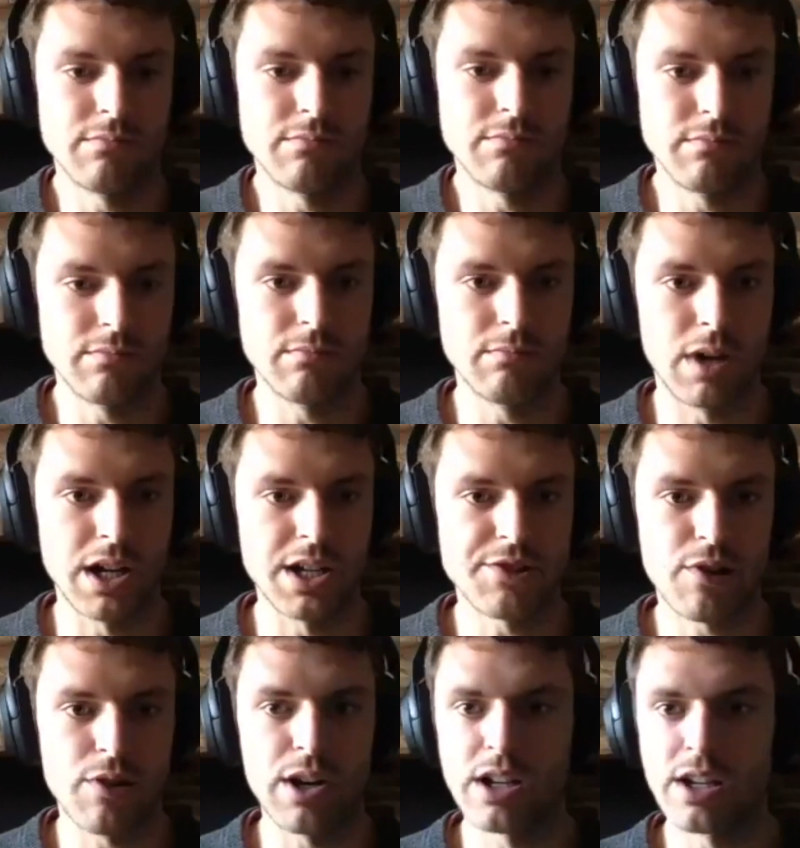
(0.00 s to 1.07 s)
my intro
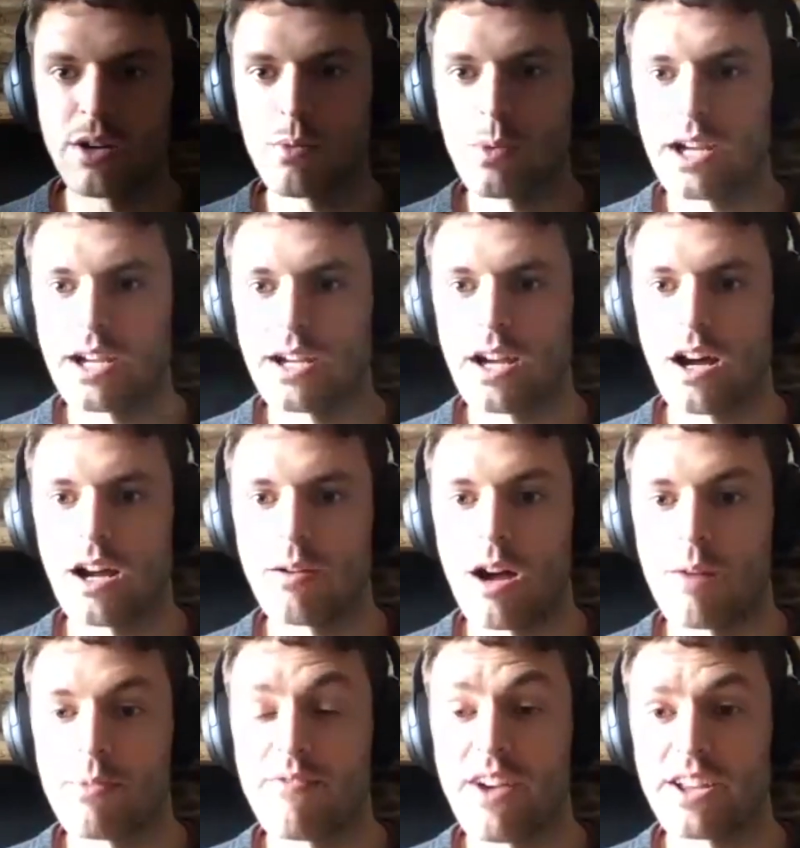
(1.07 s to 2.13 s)
earlier, I'm
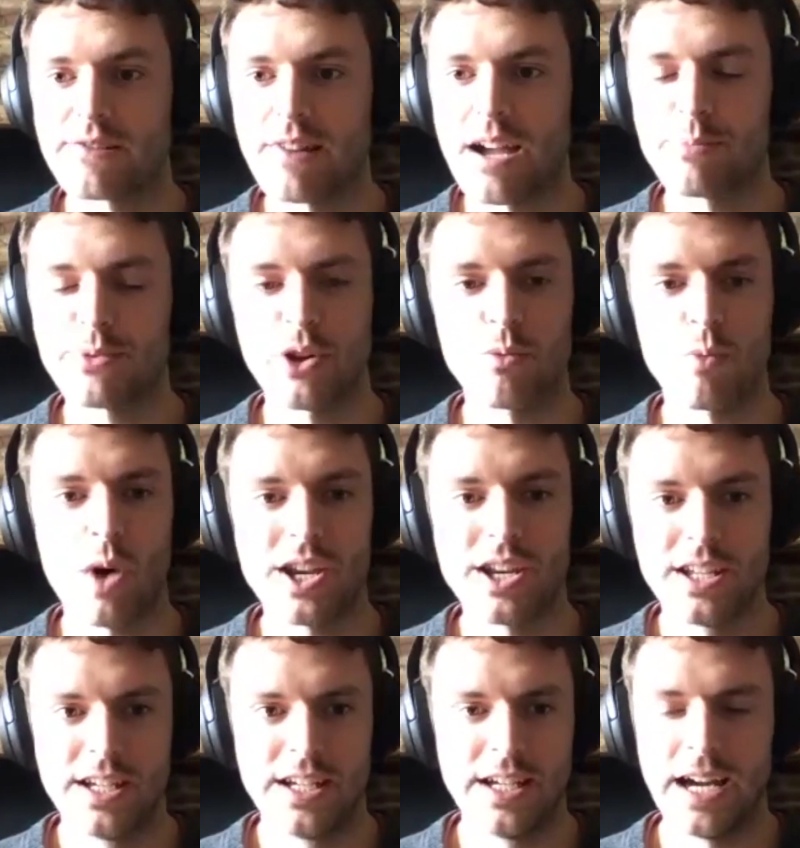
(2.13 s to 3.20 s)
an investor at episode 1.
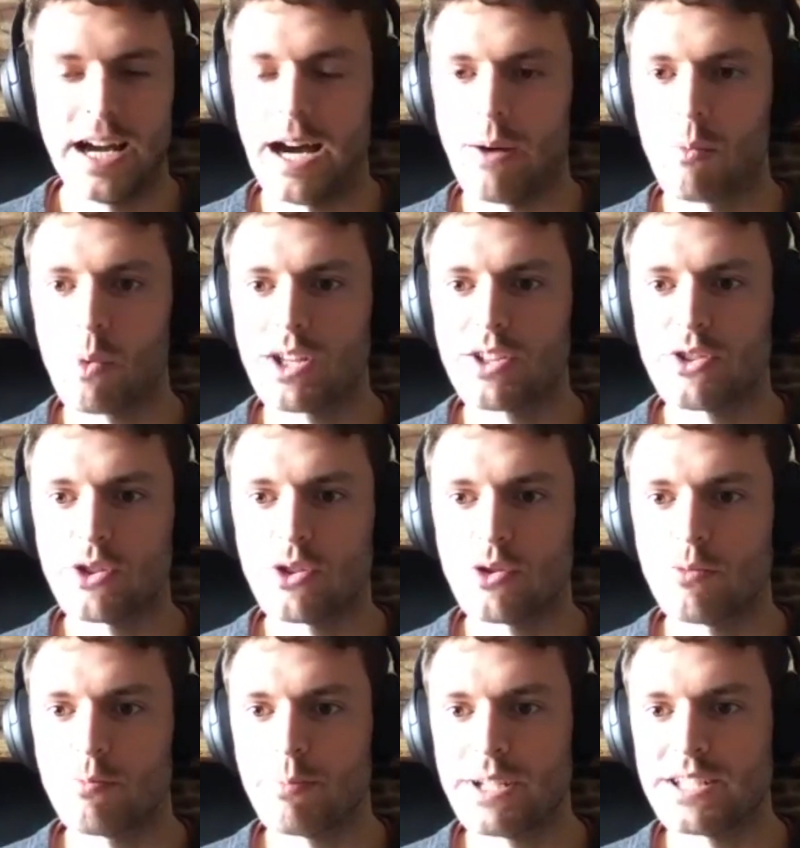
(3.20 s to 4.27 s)
We
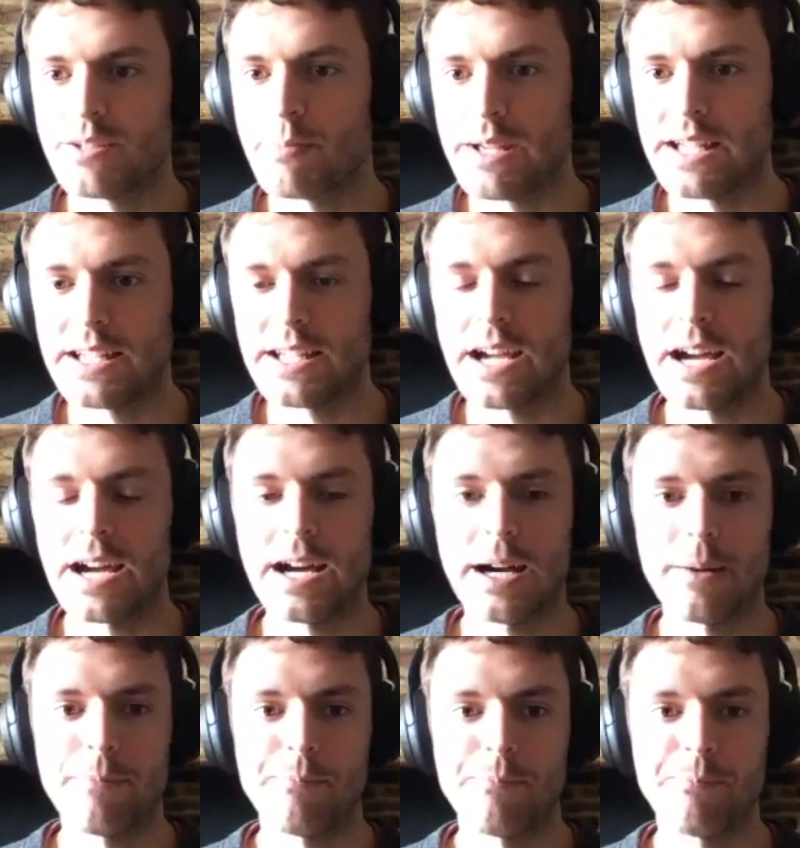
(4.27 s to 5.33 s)
do B2B
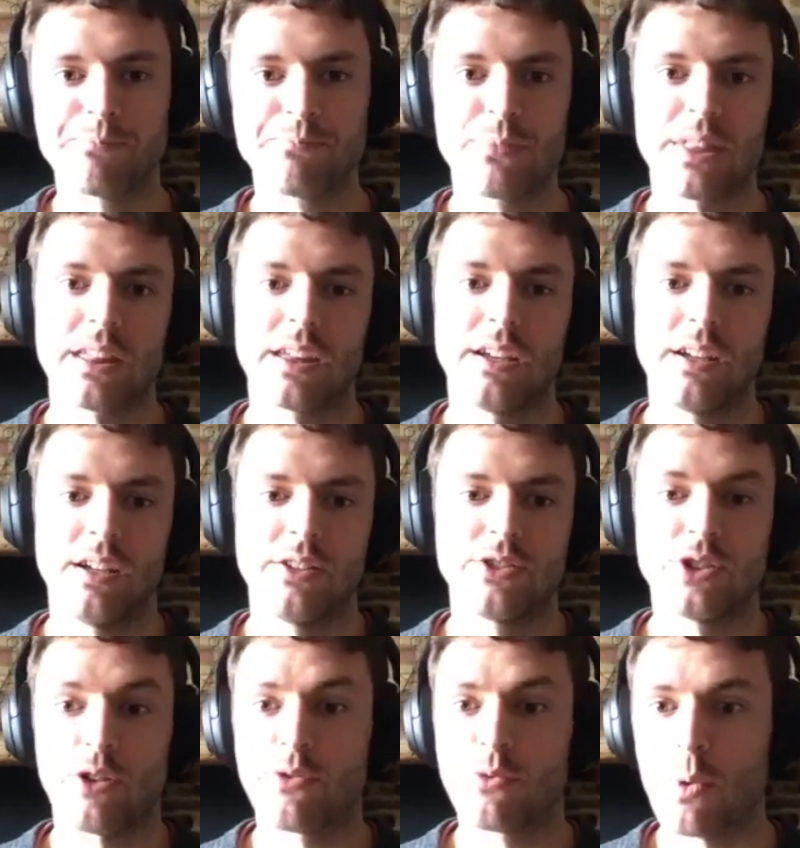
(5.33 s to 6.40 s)

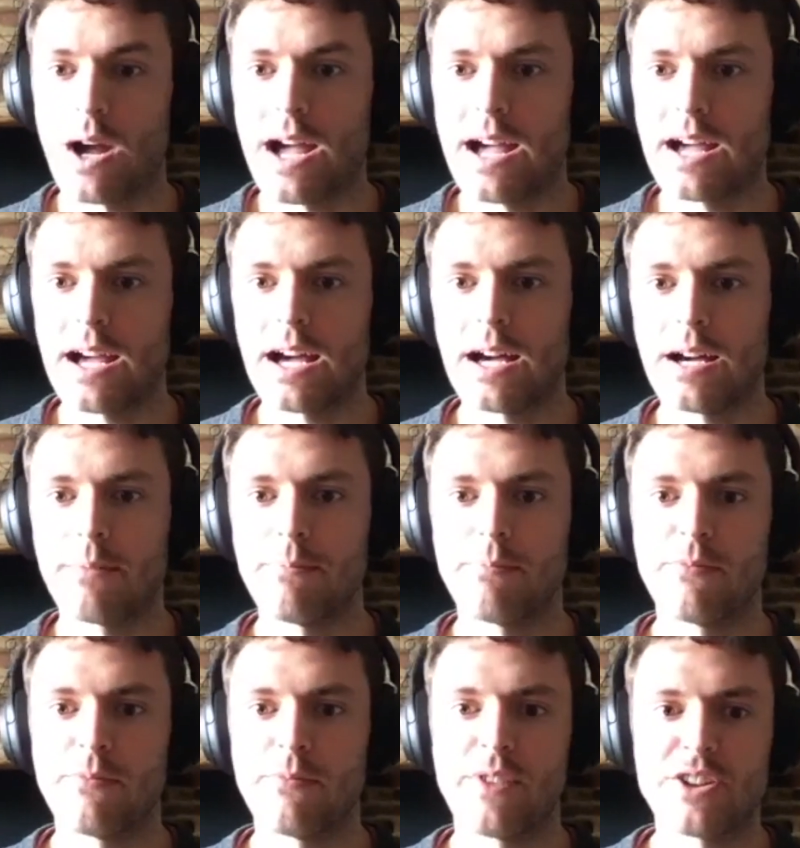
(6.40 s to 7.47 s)
software
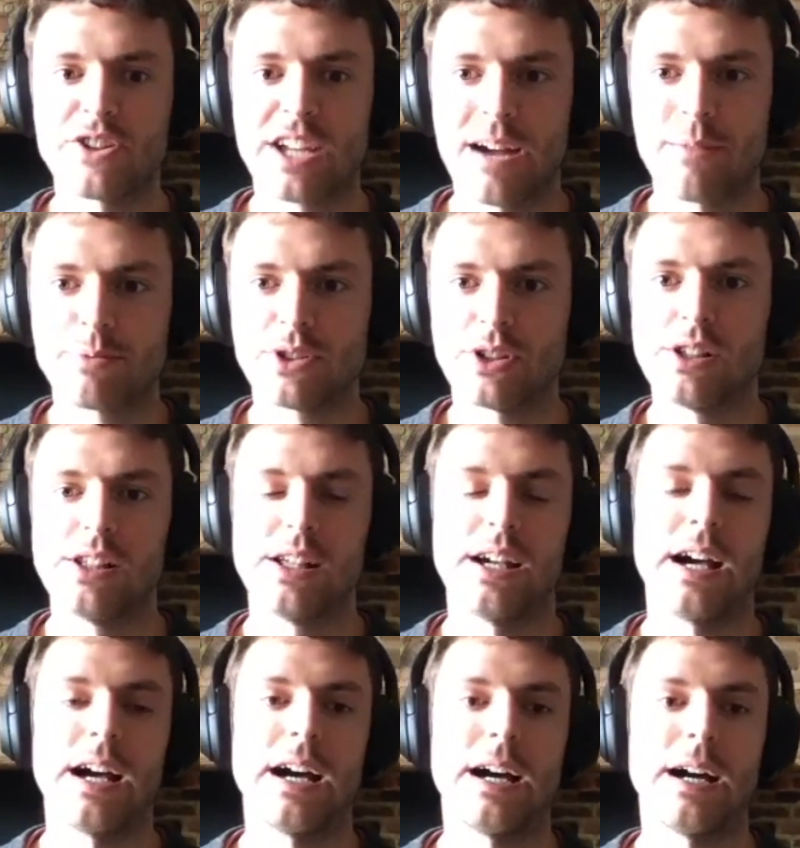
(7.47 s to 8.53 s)
venture capital,
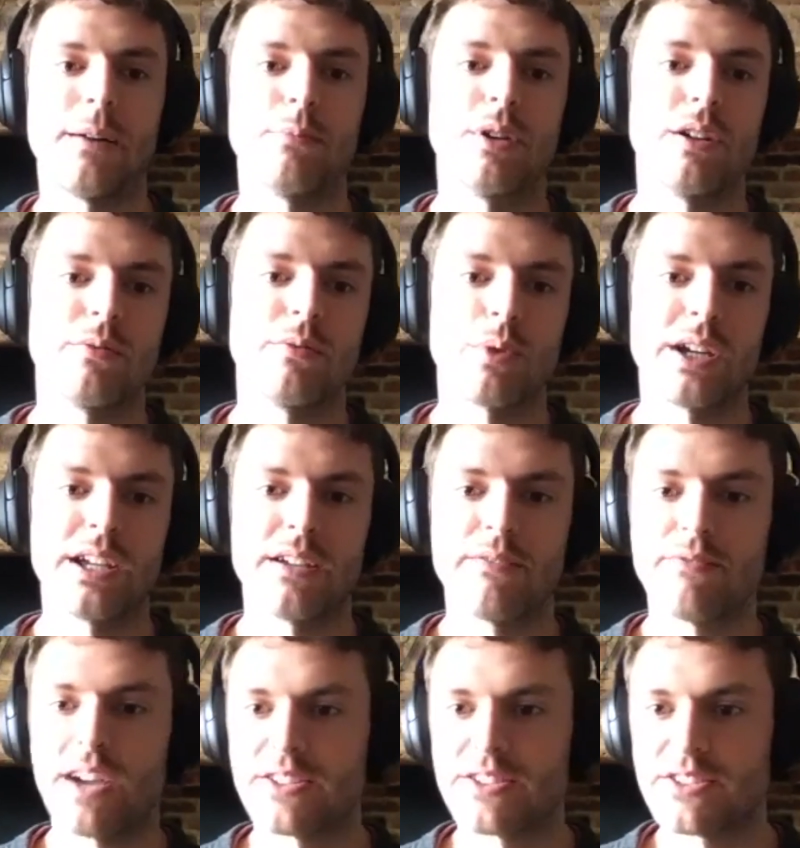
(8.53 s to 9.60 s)
and we
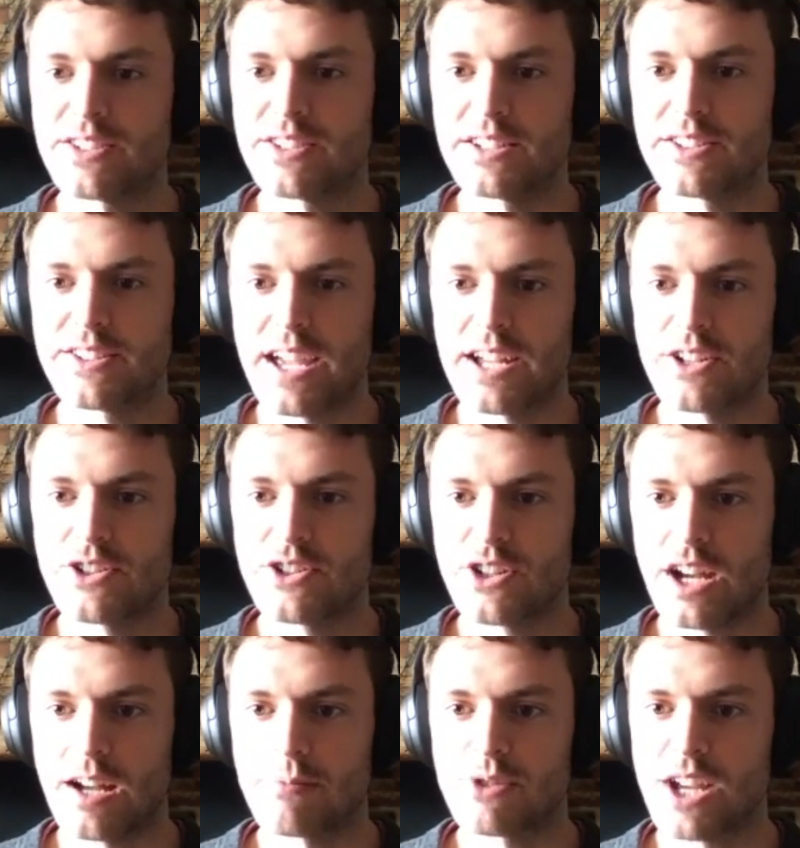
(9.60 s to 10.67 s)
invest at seed stage,
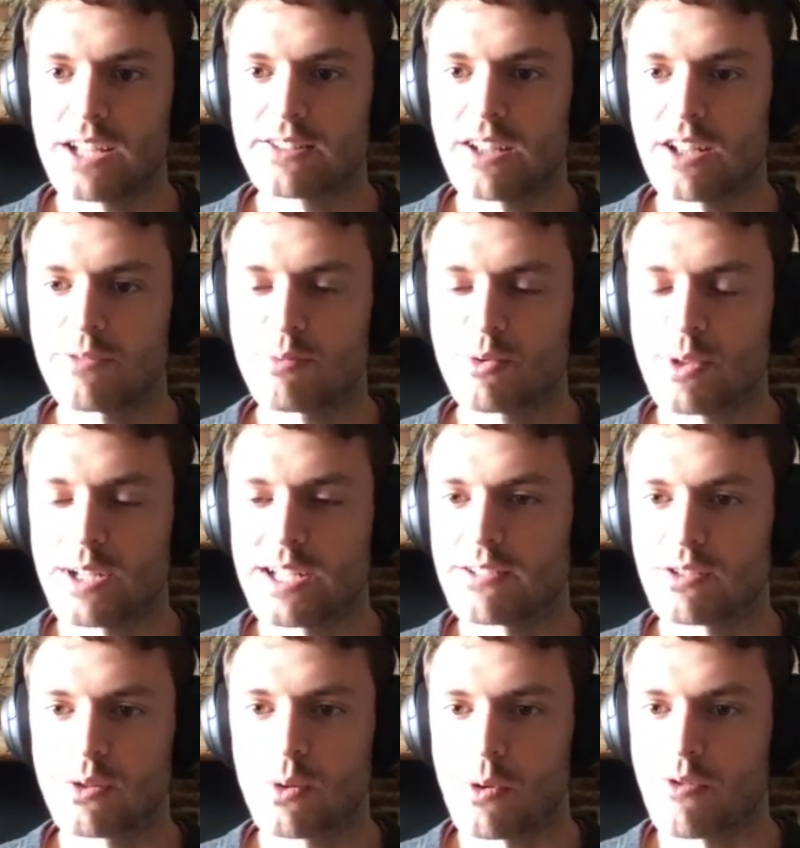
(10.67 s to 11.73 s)
check size
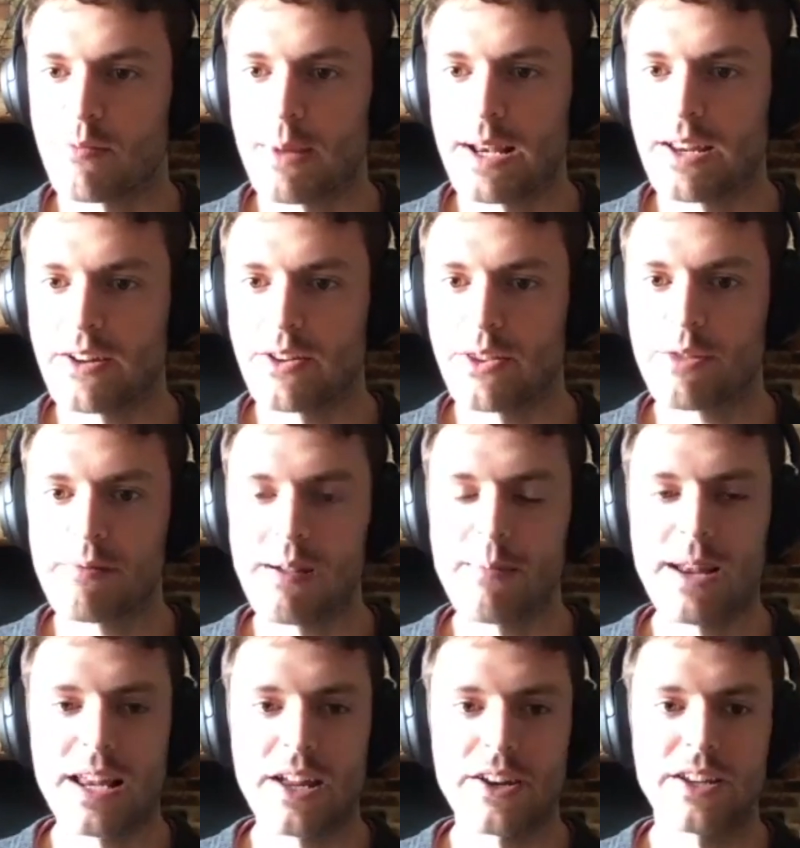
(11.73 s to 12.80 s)
between $250,000 and $3
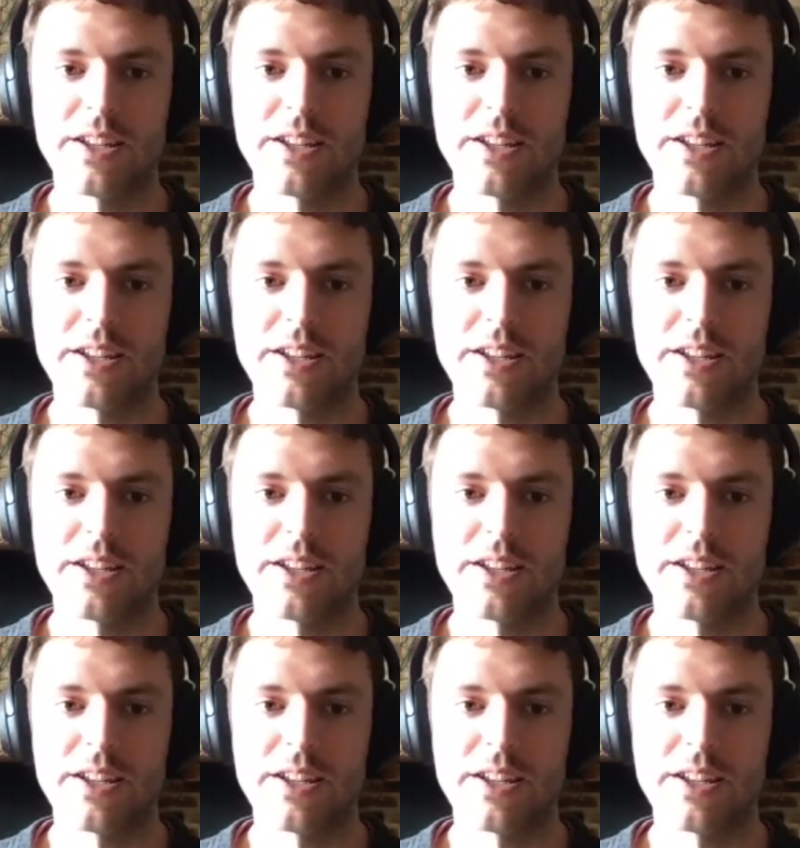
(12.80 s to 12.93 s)
million